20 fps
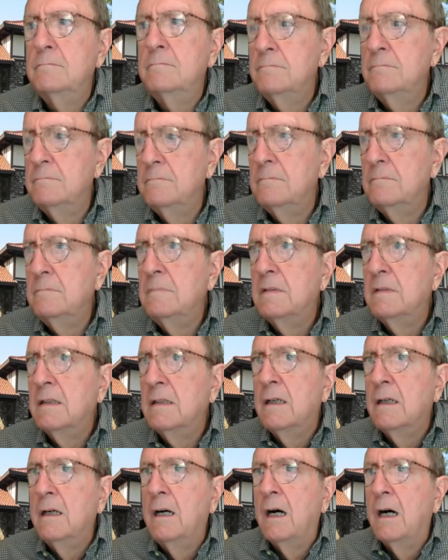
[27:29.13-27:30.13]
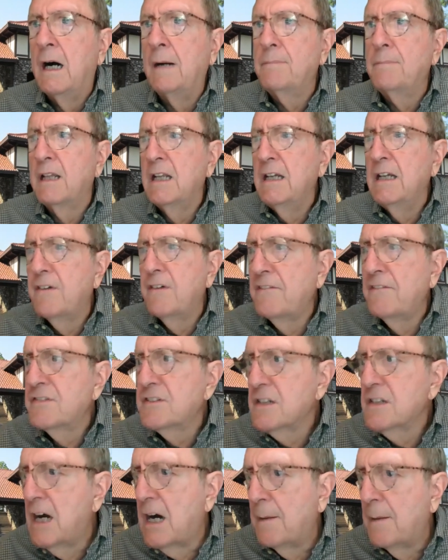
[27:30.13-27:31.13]
I believe I've
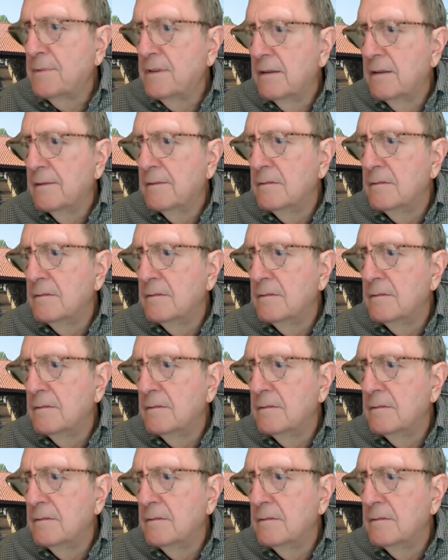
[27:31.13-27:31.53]
stopped.